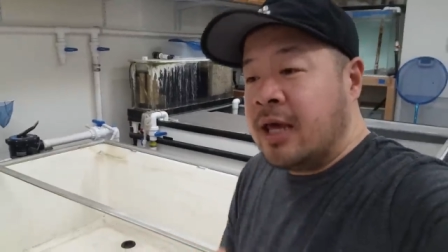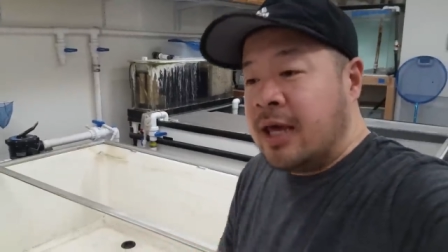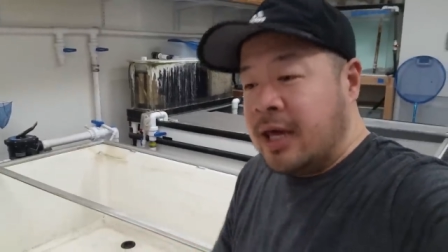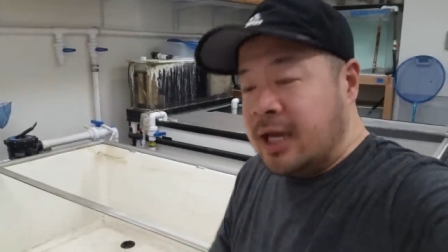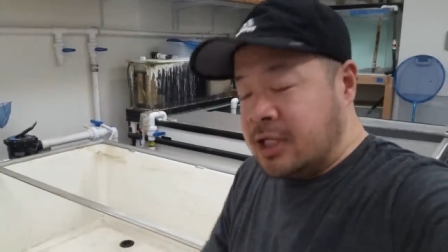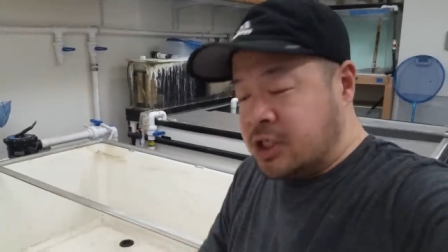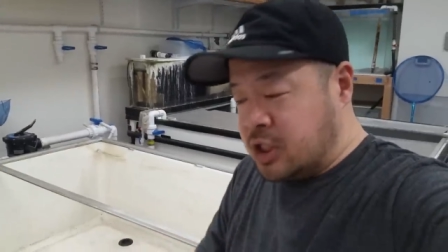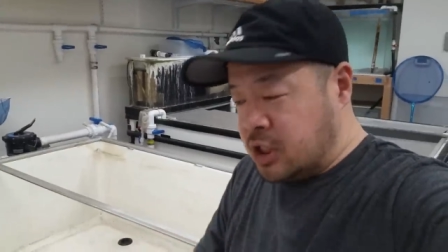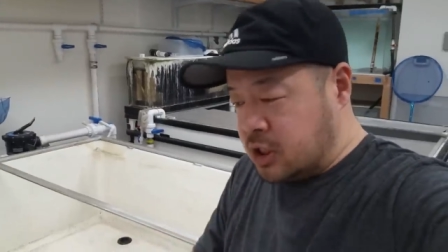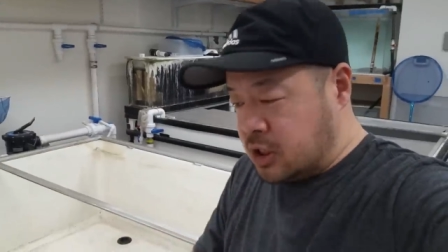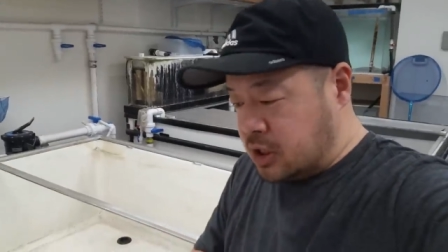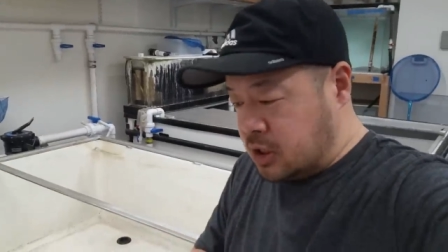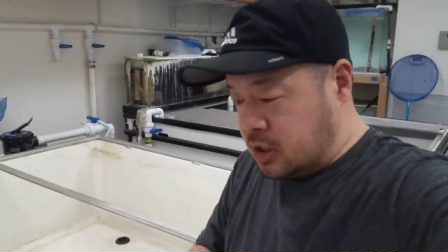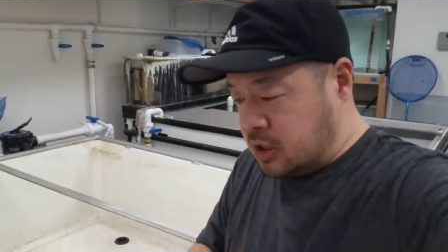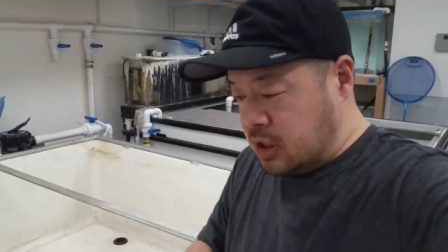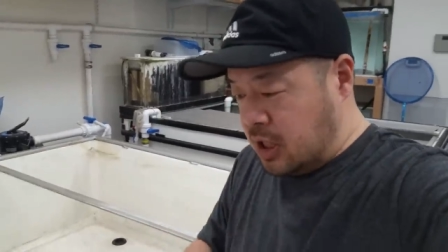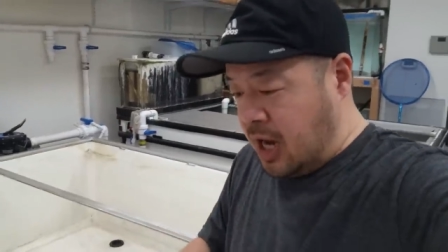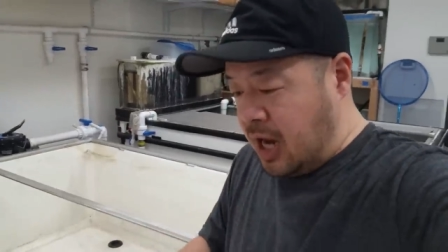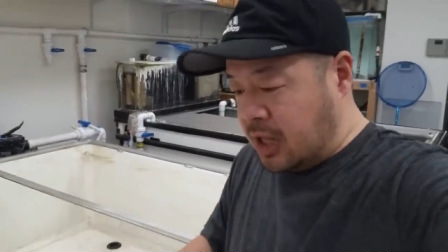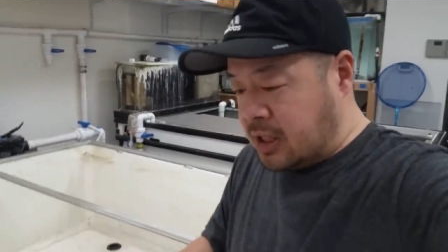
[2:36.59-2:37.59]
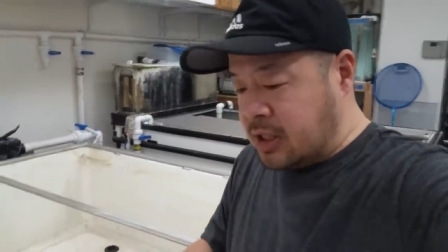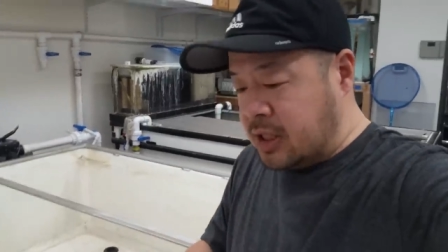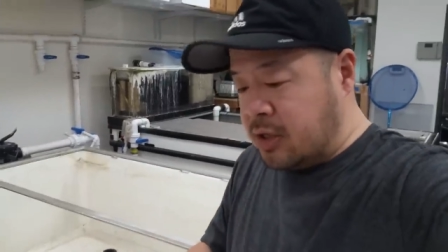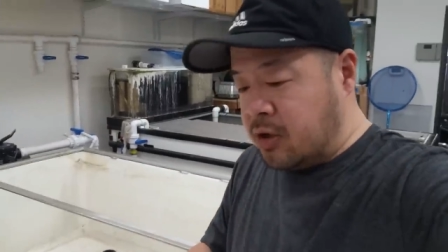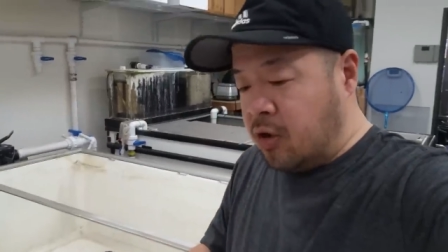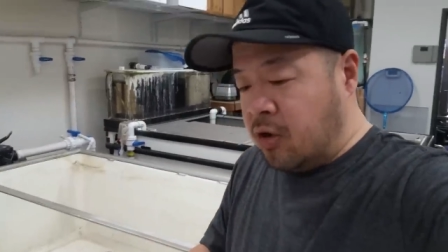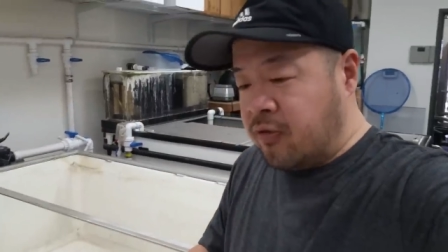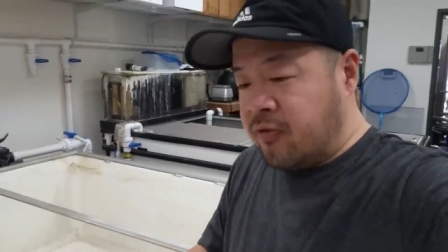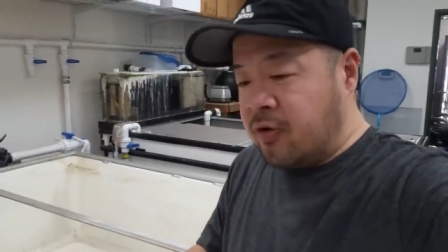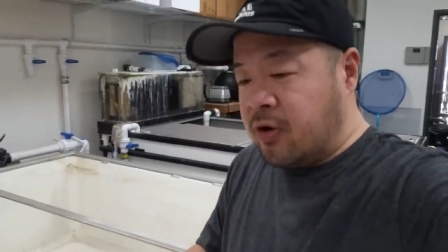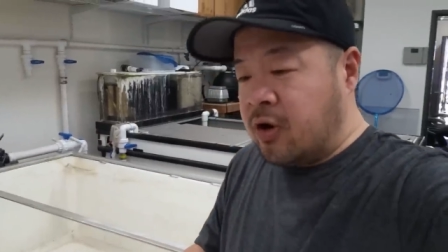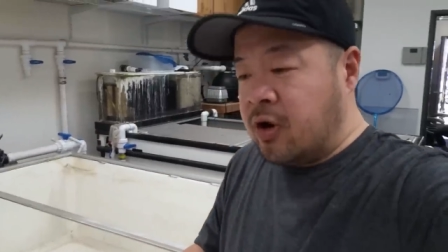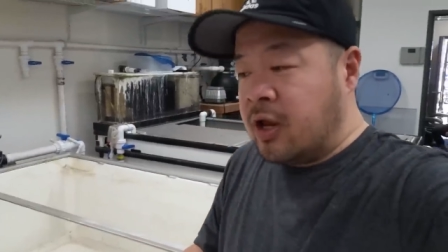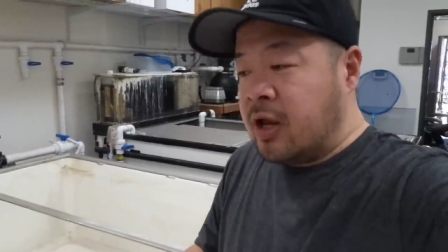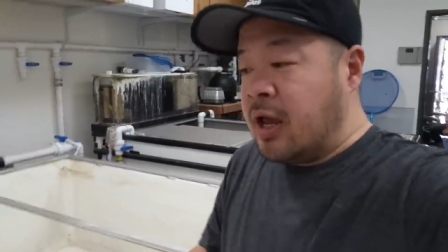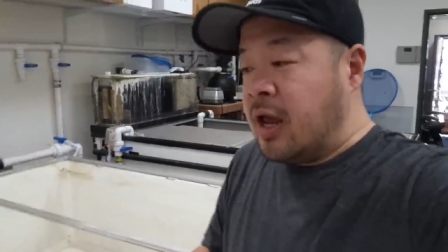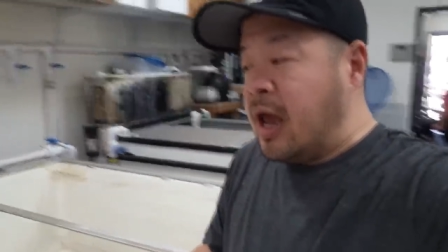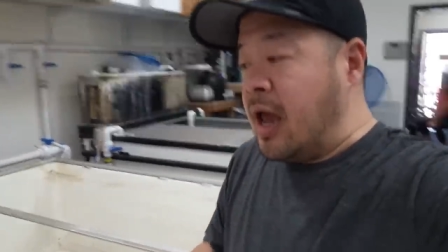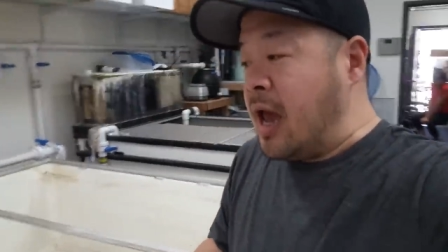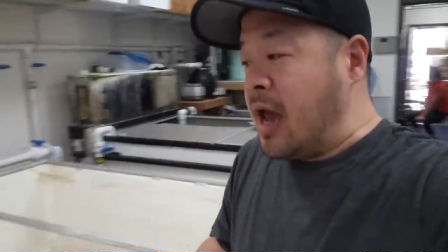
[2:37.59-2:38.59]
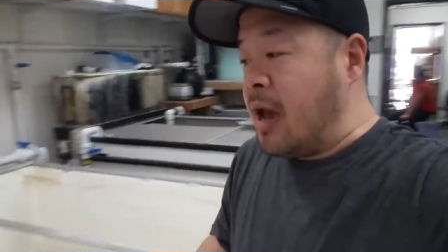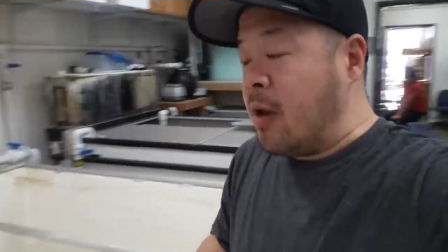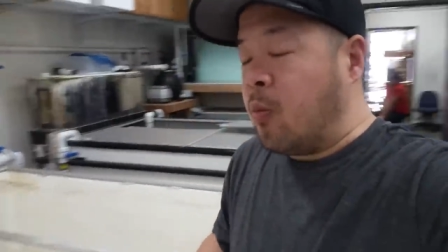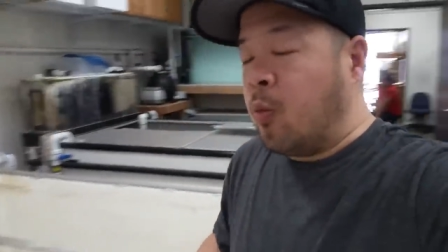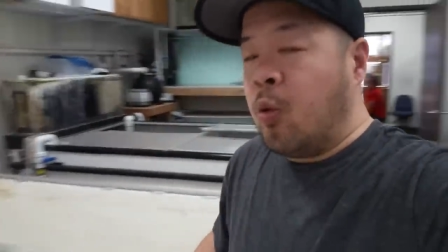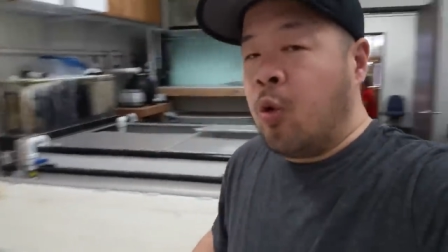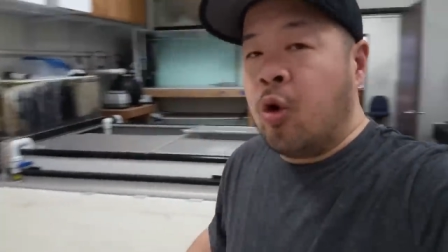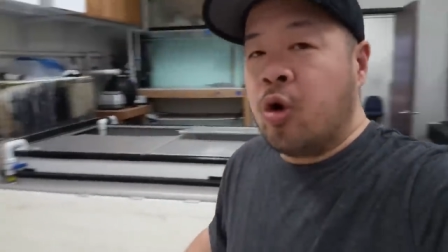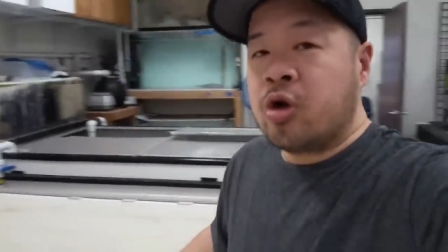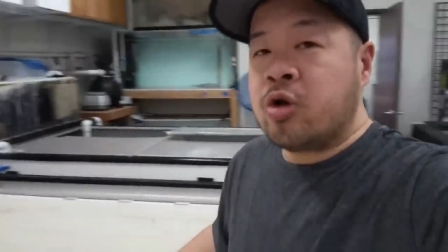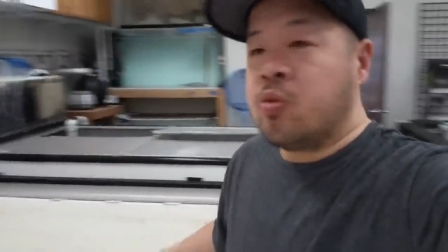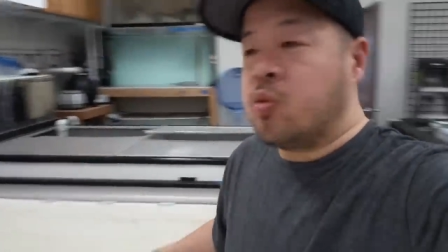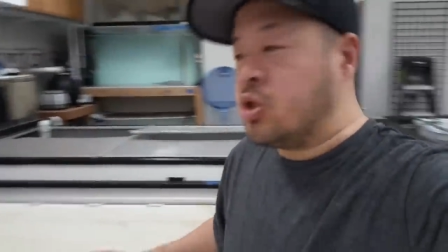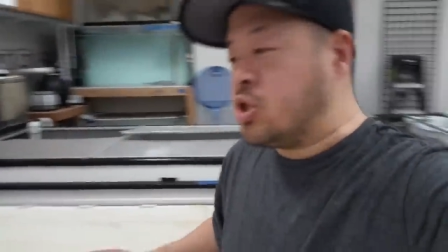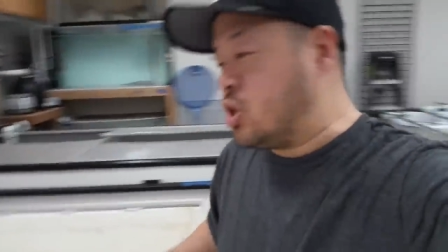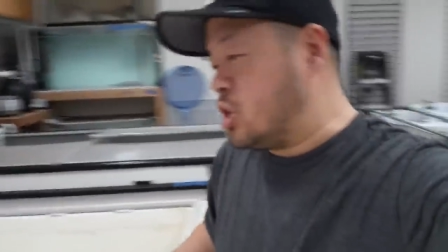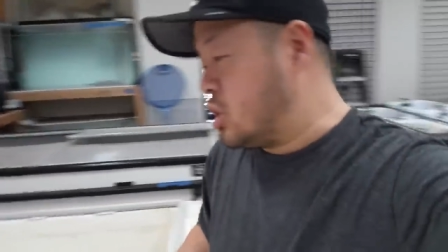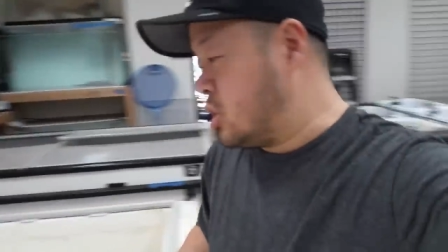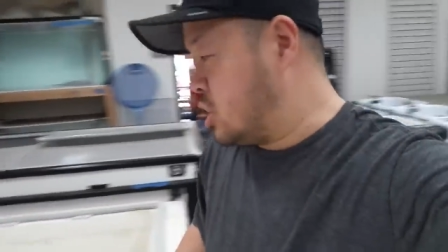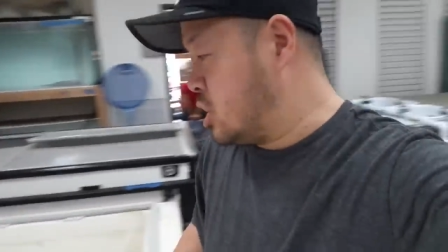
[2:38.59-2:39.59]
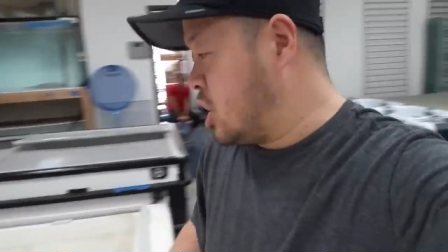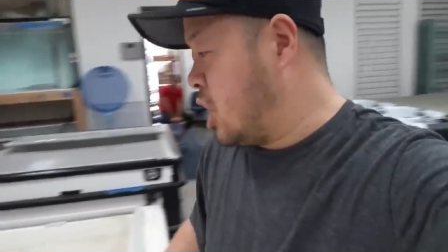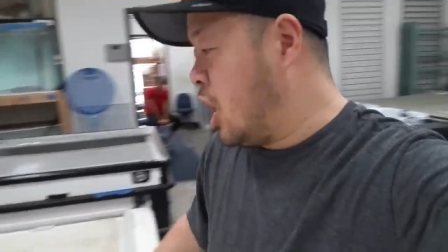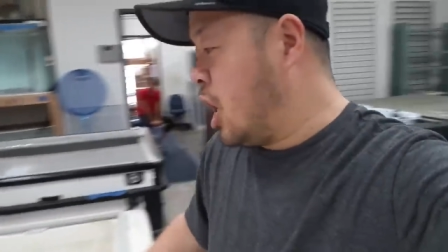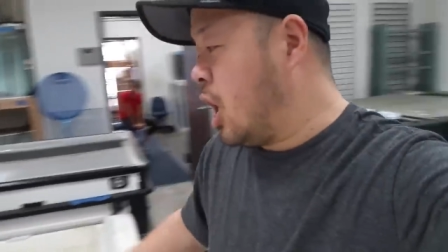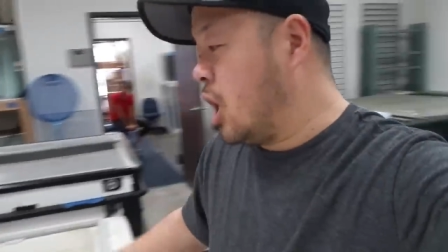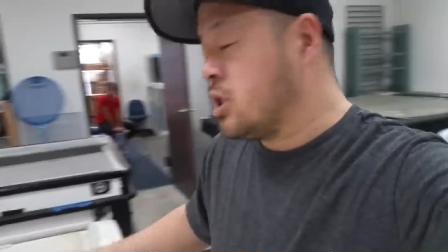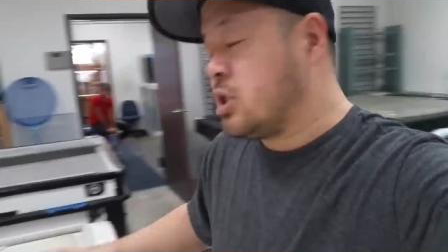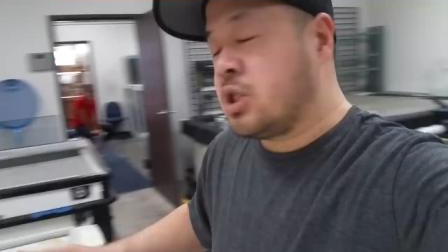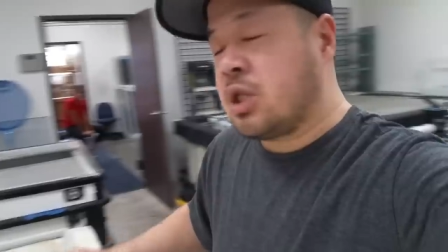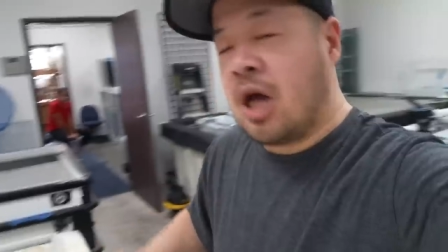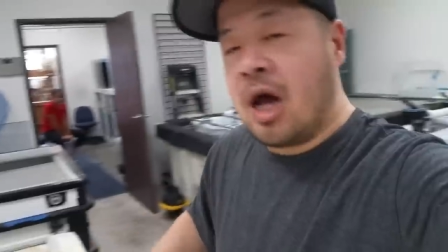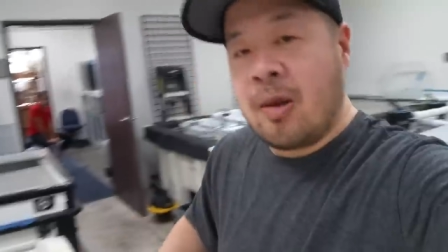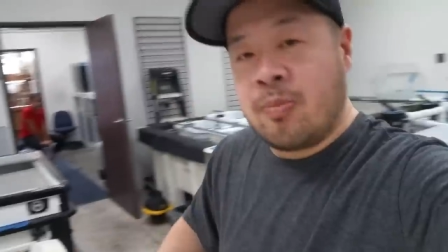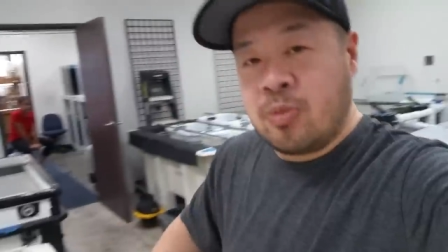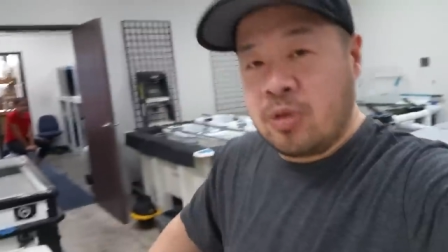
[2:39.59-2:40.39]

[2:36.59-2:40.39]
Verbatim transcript: it just knocked it over and water was just non-stop